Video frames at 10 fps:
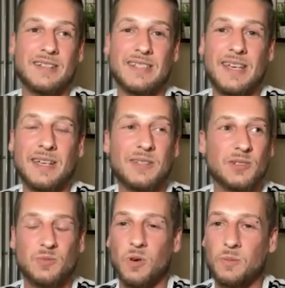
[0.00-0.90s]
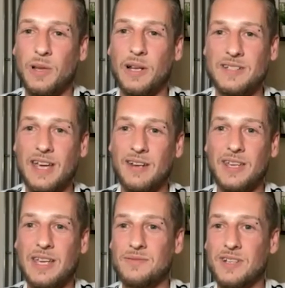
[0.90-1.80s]
I take just one pill a day in
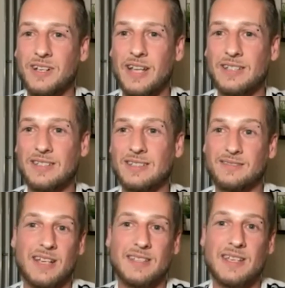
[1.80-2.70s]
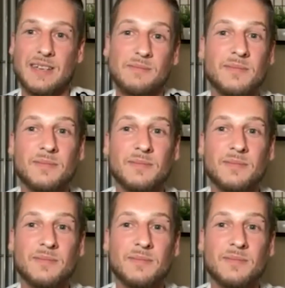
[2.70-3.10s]
the evening and that's that's it